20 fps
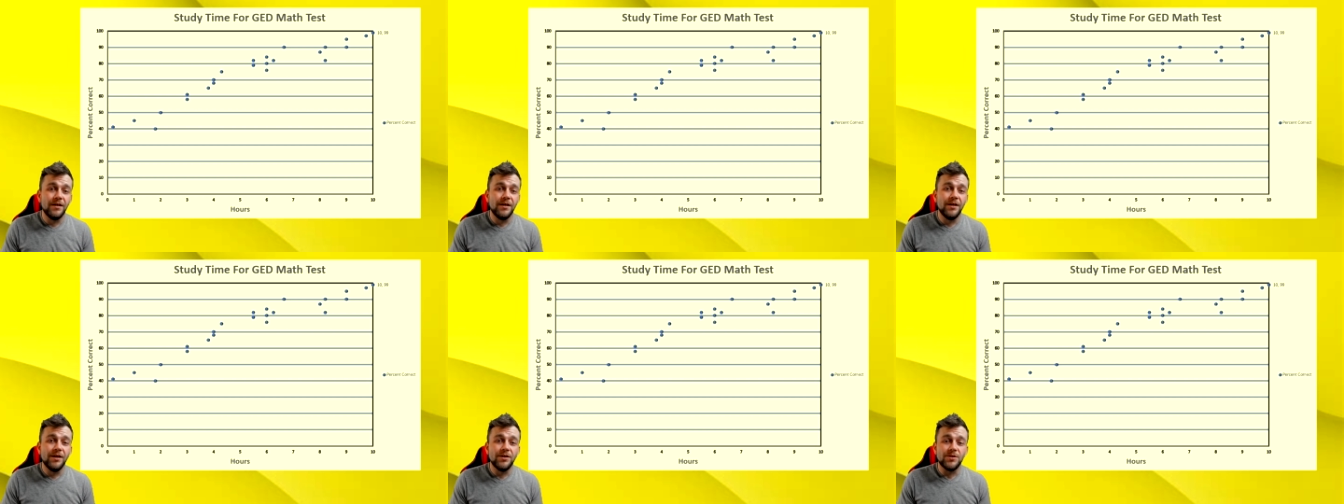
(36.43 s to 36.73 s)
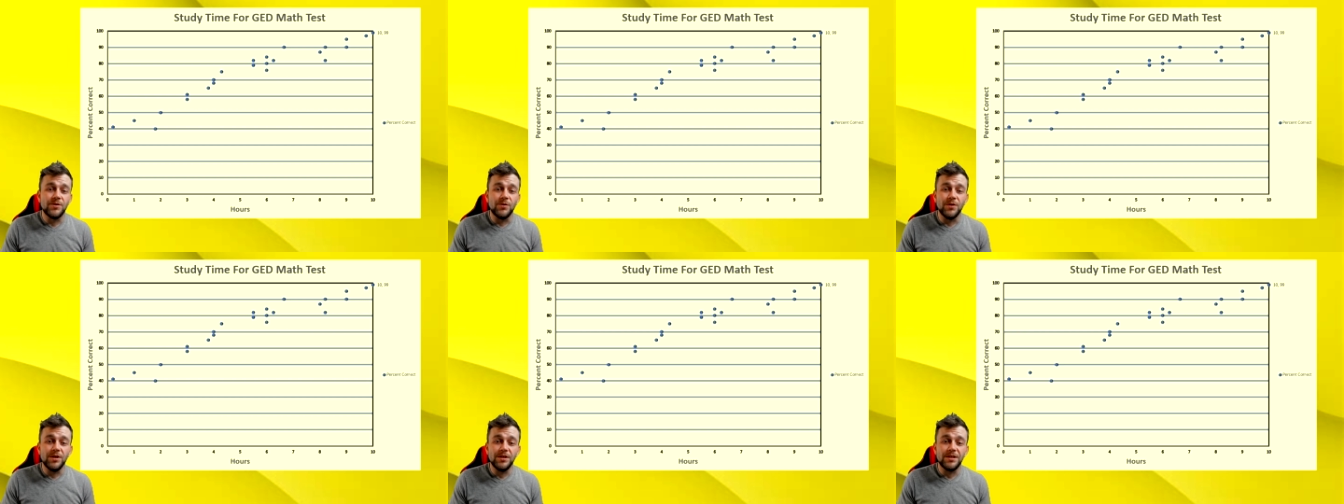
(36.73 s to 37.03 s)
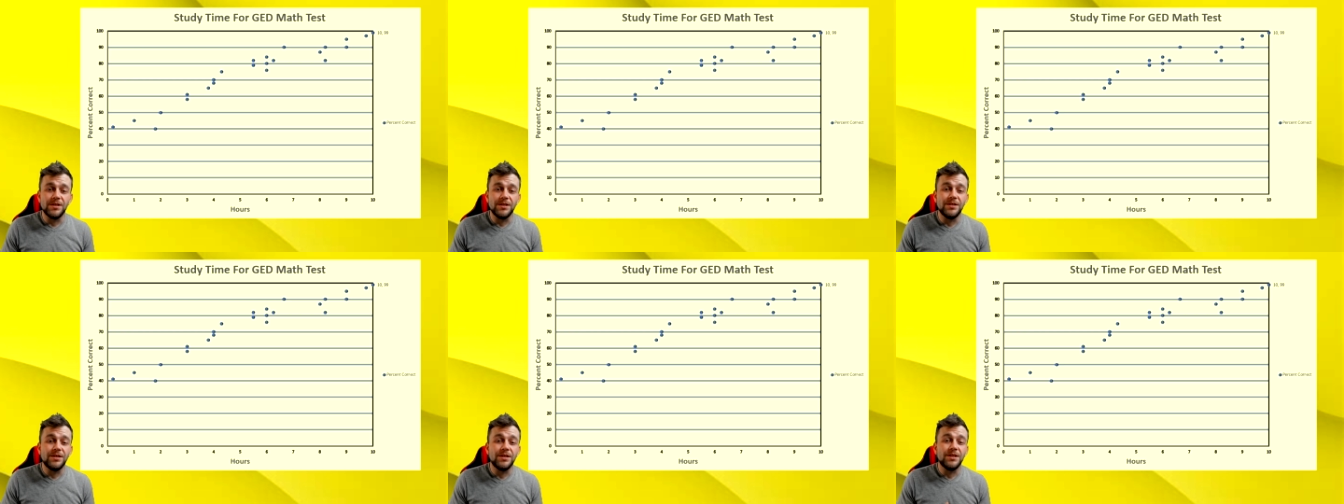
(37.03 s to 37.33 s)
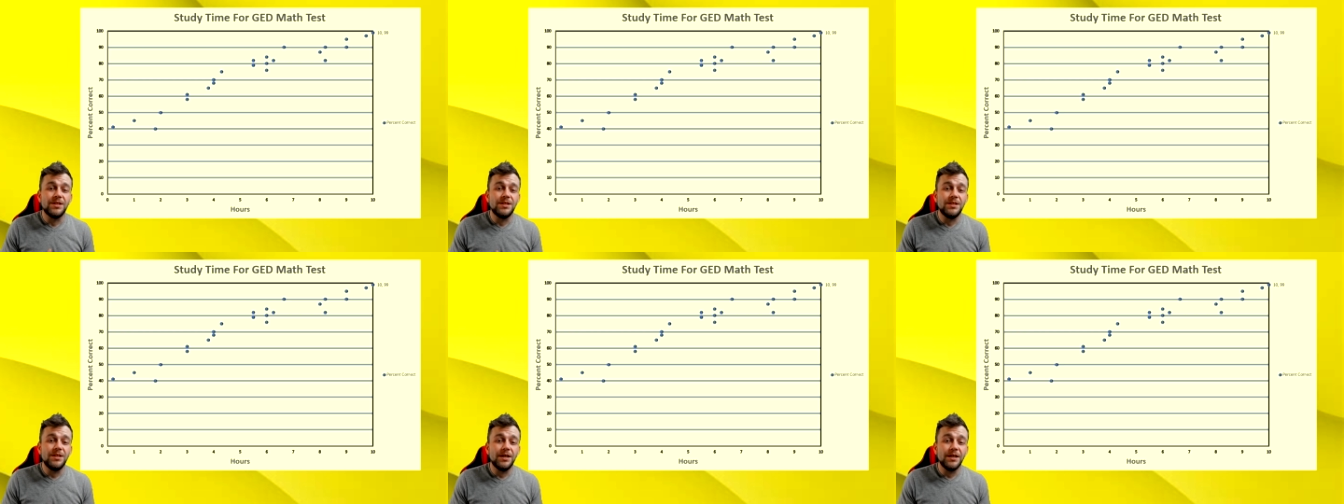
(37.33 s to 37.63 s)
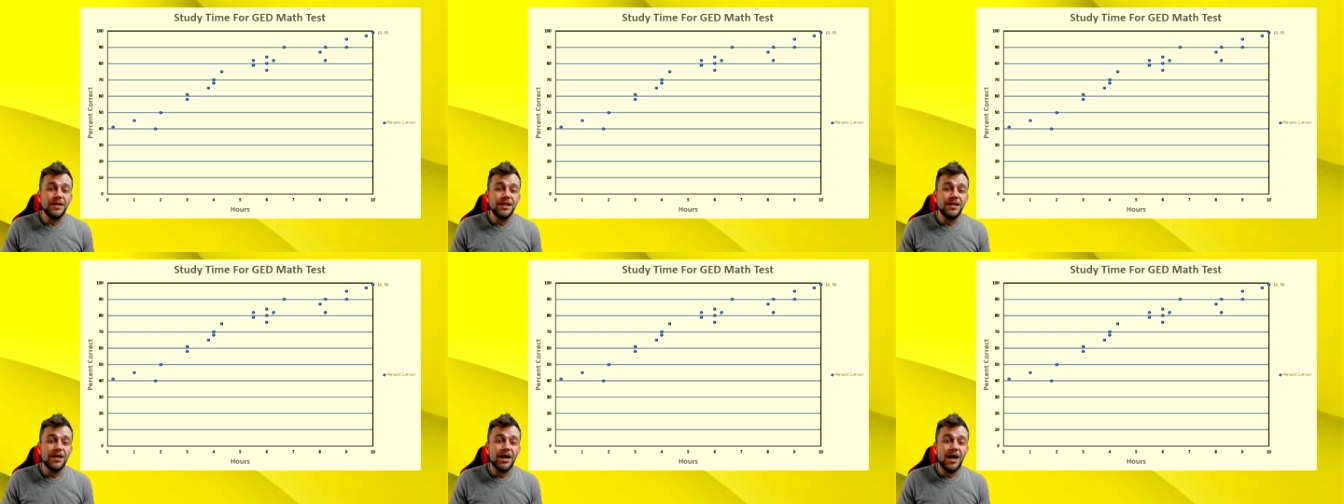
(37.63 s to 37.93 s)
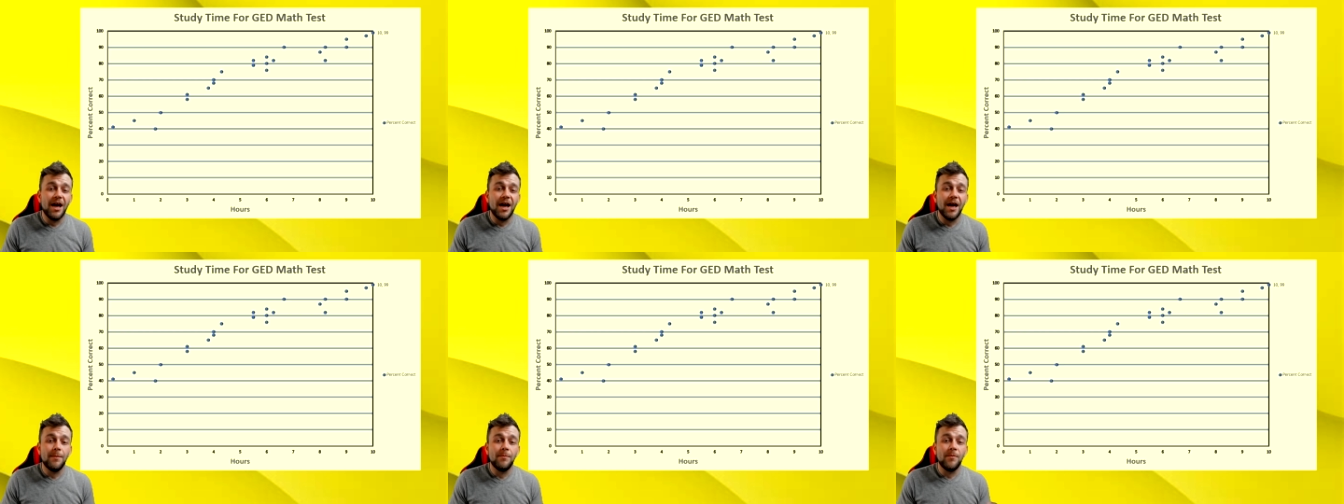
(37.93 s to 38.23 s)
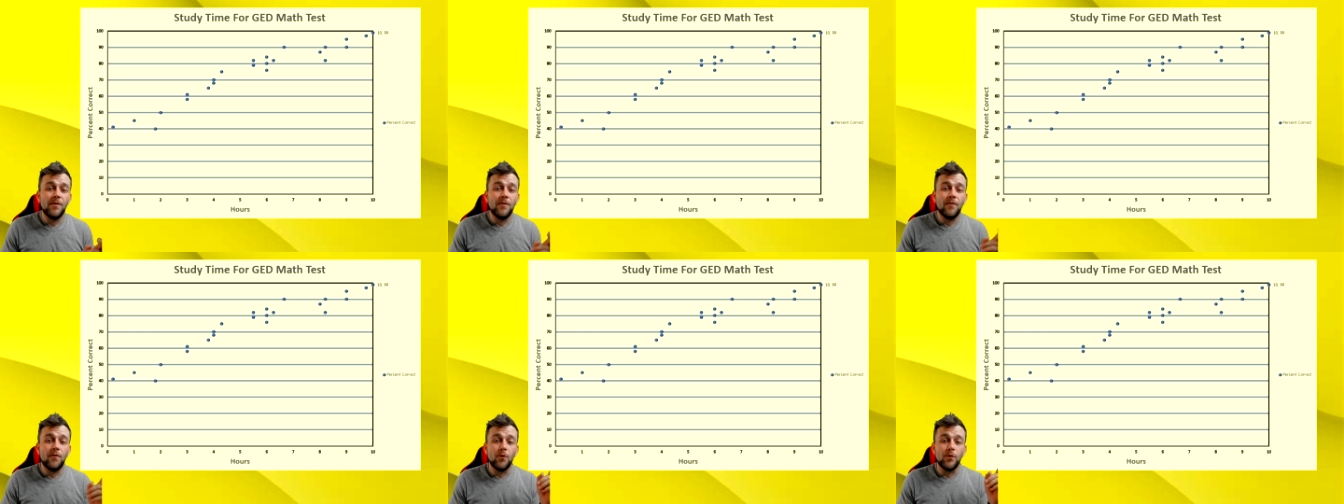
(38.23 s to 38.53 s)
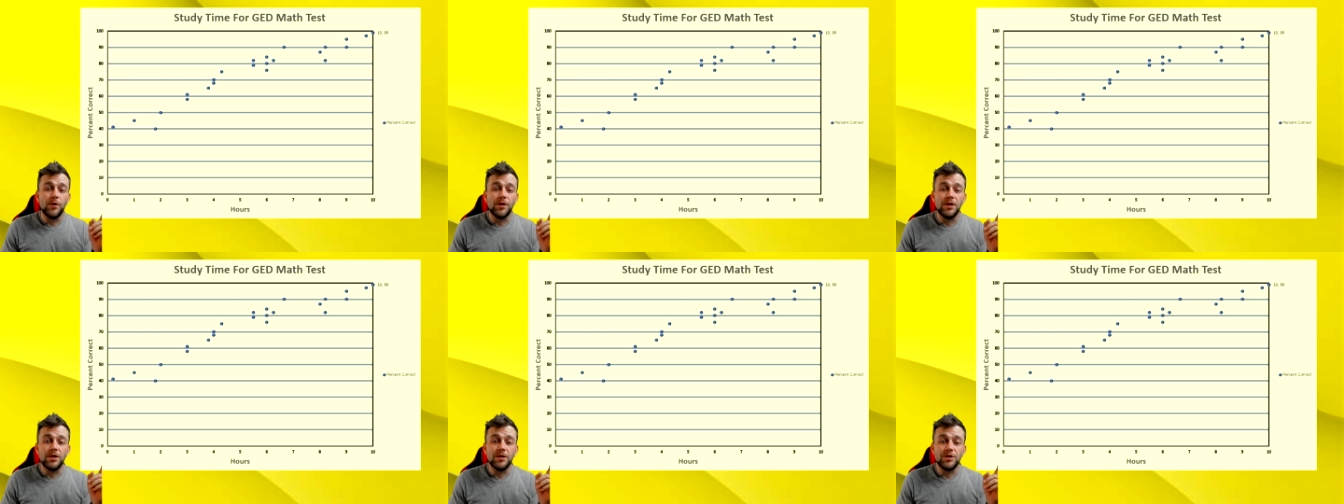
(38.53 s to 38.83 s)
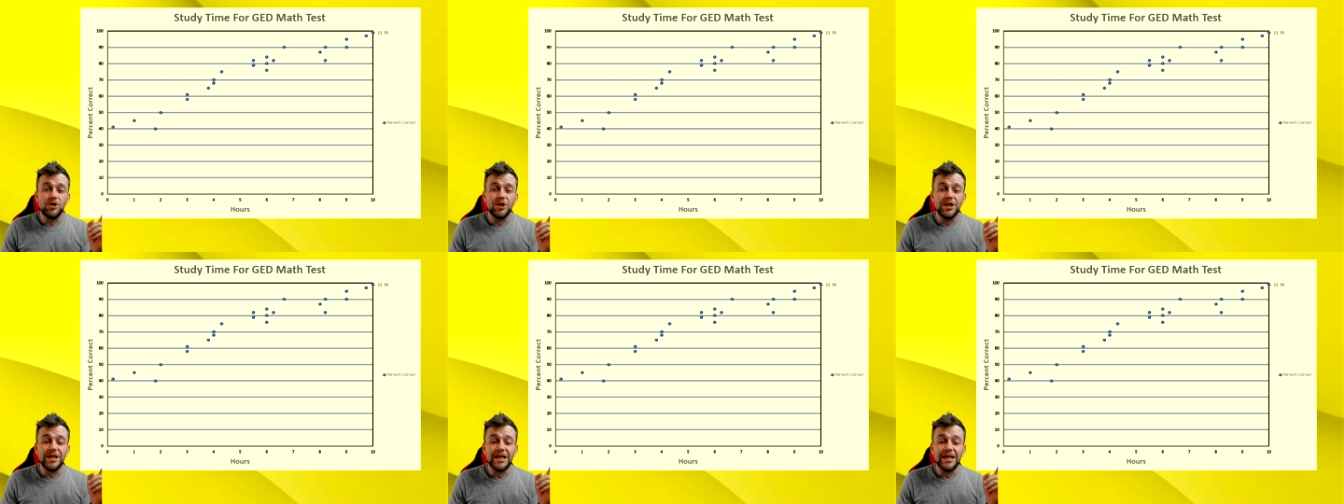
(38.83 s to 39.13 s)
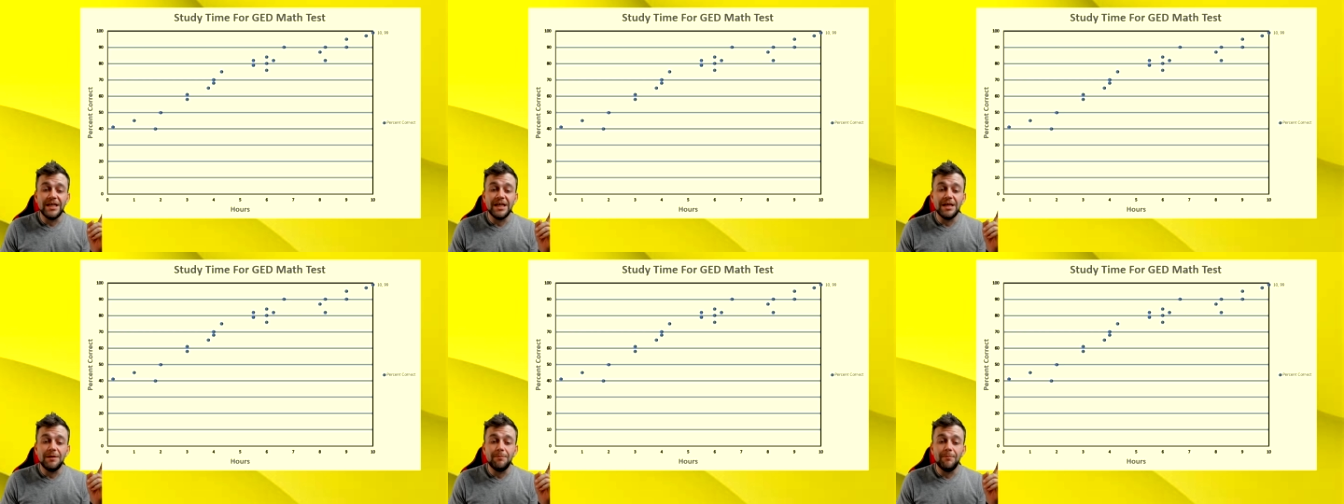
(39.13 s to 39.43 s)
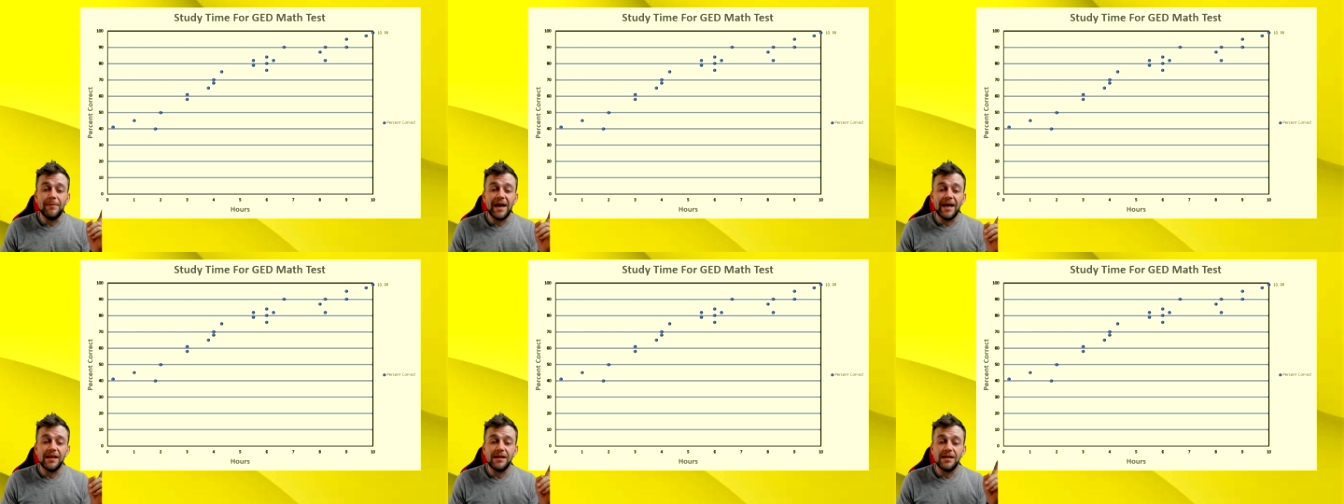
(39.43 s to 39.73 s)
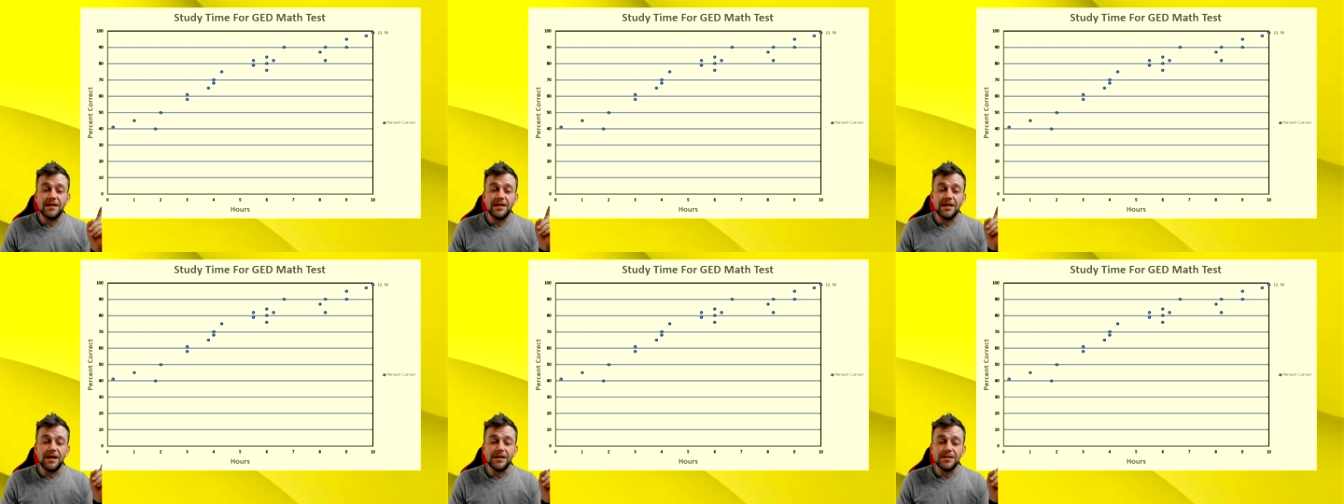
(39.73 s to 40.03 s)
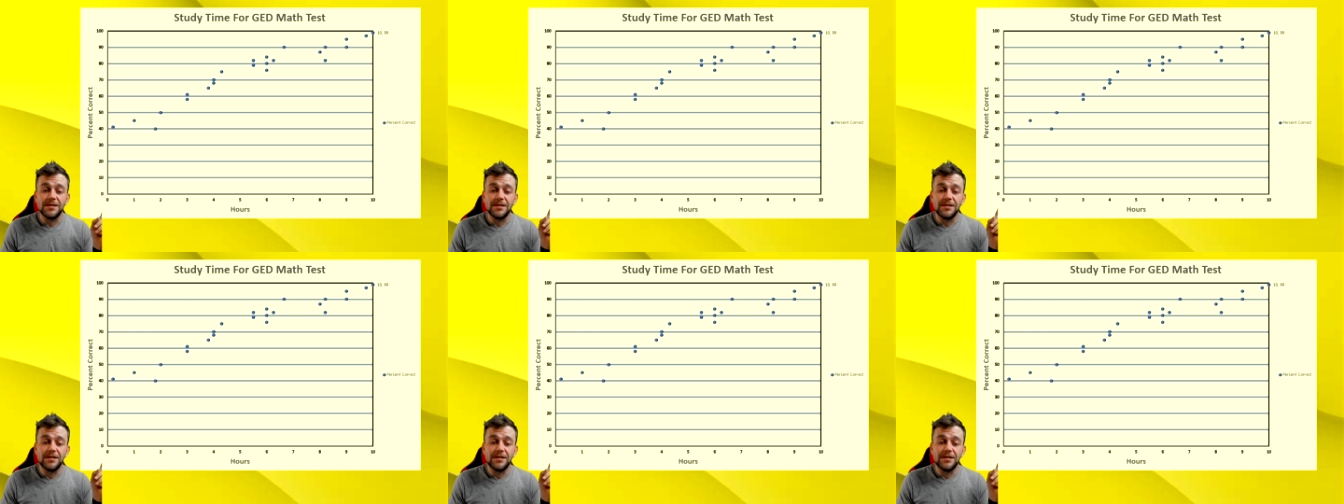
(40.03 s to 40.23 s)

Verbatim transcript: So this is study time for the GED math test.